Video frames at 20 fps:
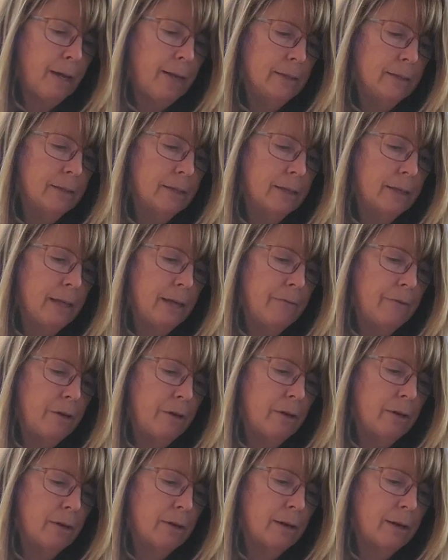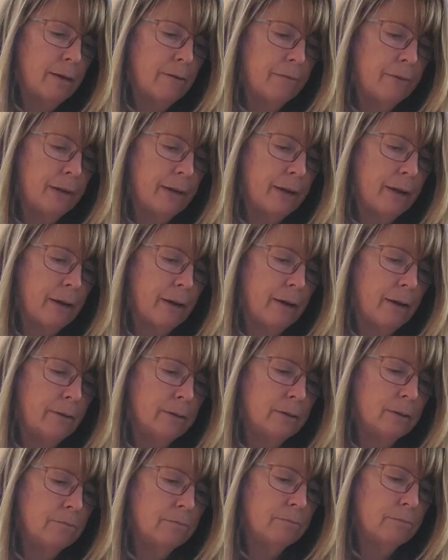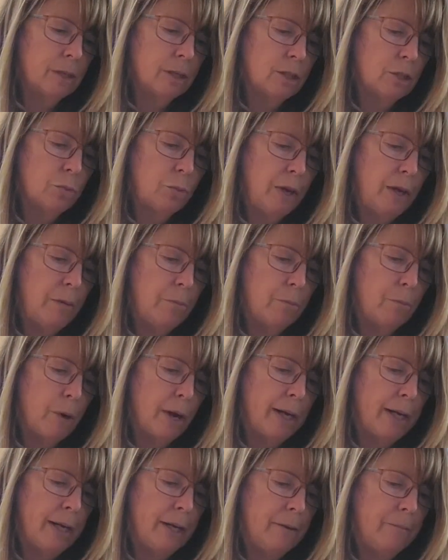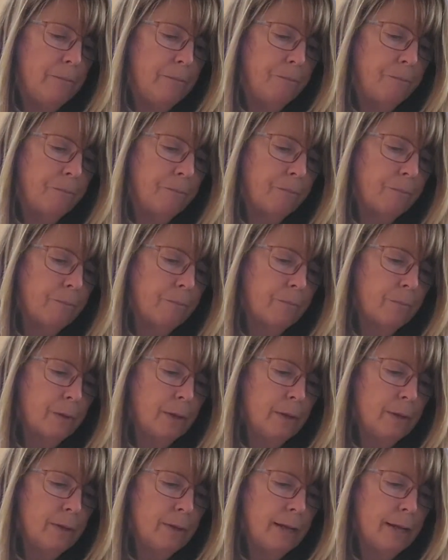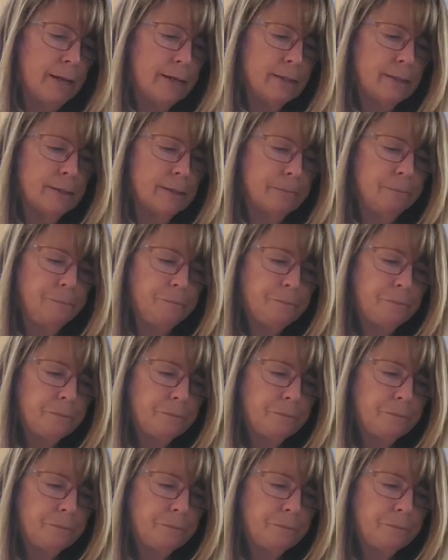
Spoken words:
and it's going to give it kind of like a sweet bready taste.